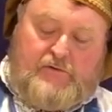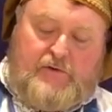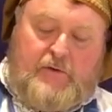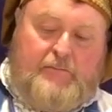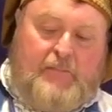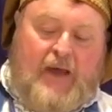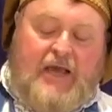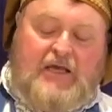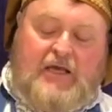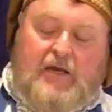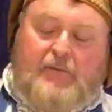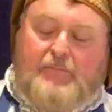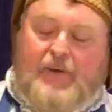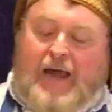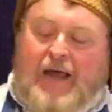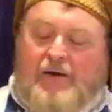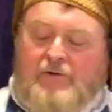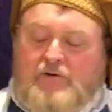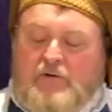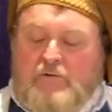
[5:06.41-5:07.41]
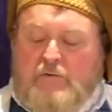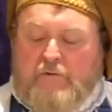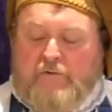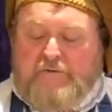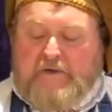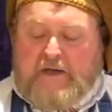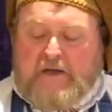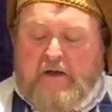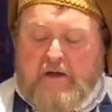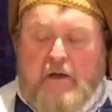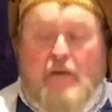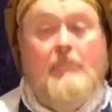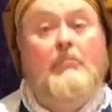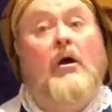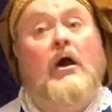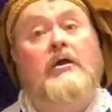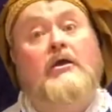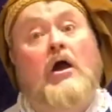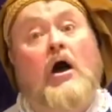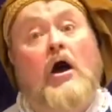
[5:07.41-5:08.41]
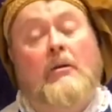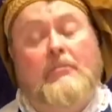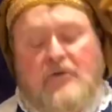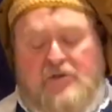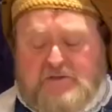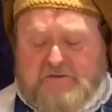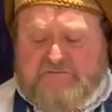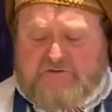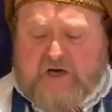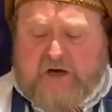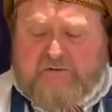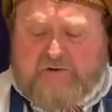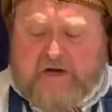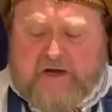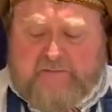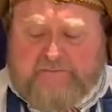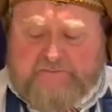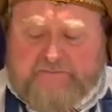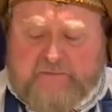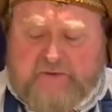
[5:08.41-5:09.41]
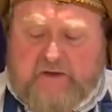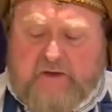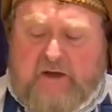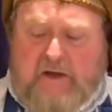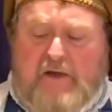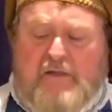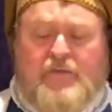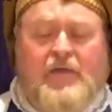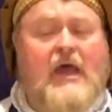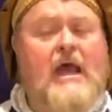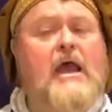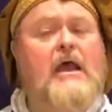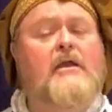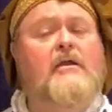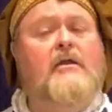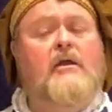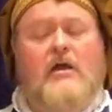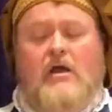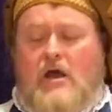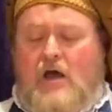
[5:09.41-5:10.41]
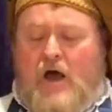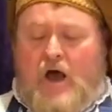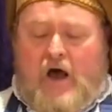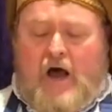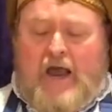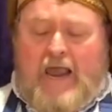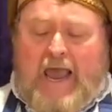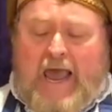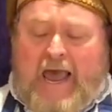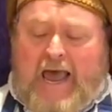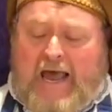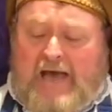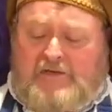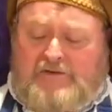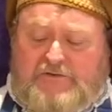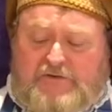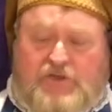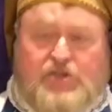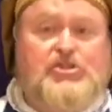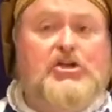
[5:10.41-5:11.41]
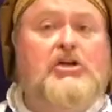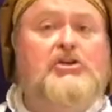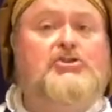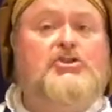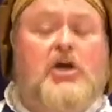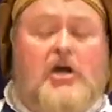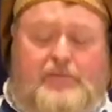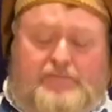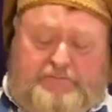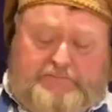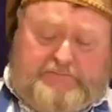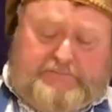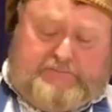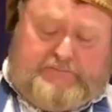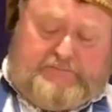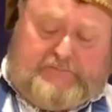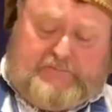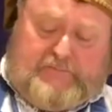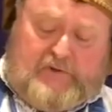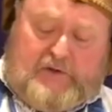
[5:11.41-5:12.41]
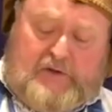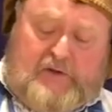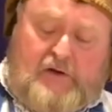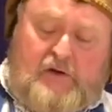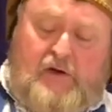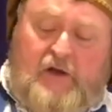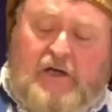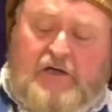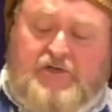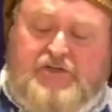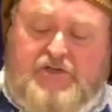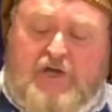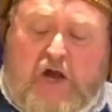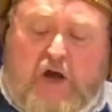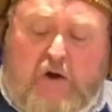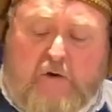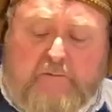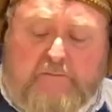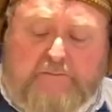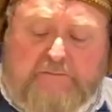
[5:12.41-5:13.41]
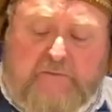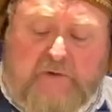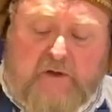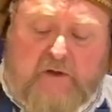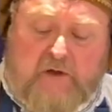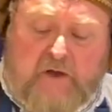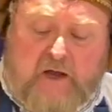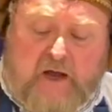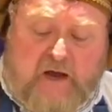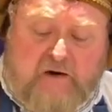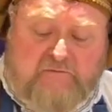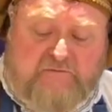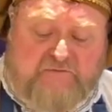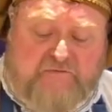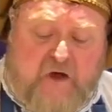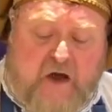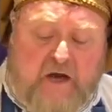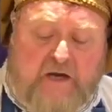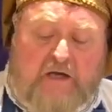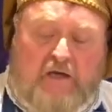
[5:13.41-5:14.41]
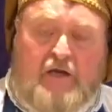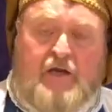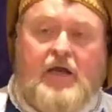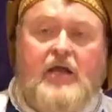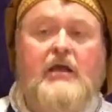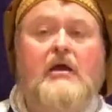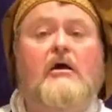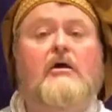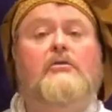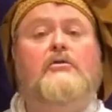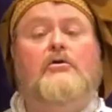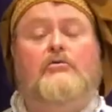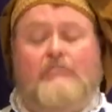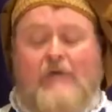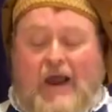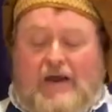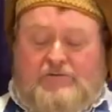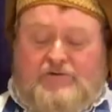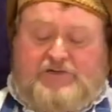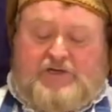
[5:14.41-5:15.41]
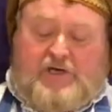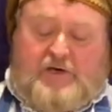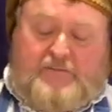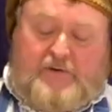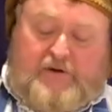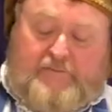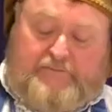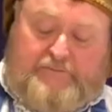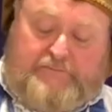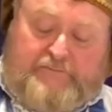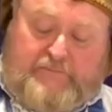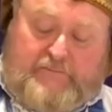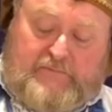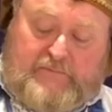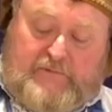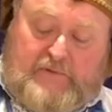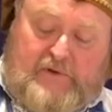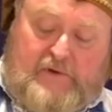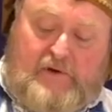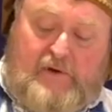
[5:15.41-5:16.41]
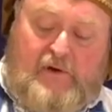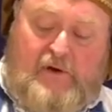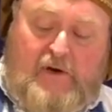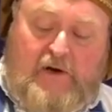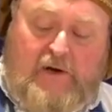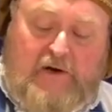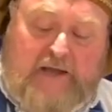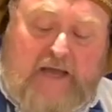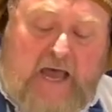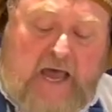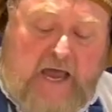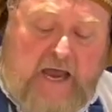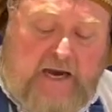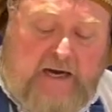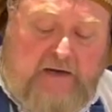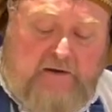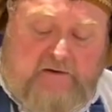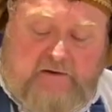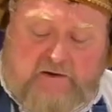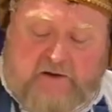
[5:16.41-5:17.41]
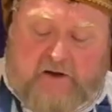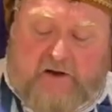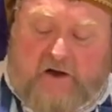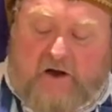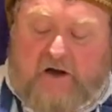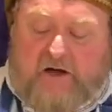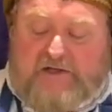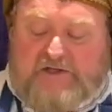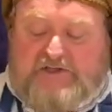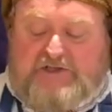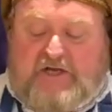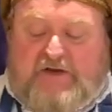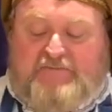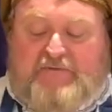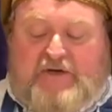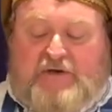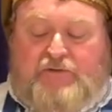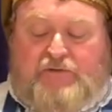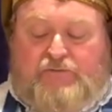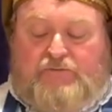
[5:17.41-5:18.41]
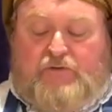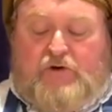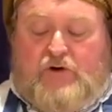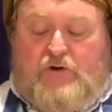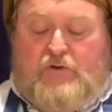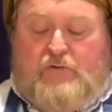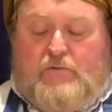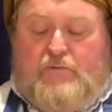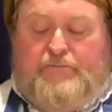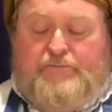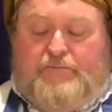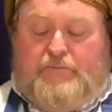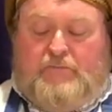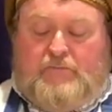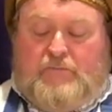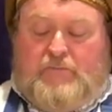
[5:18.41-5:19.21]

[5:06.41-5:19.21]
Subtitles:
the baking powder or the bicarbonate of soda. Then I add the ginger, like so. And finally, the ground cinnamon. And again, I sieve it through,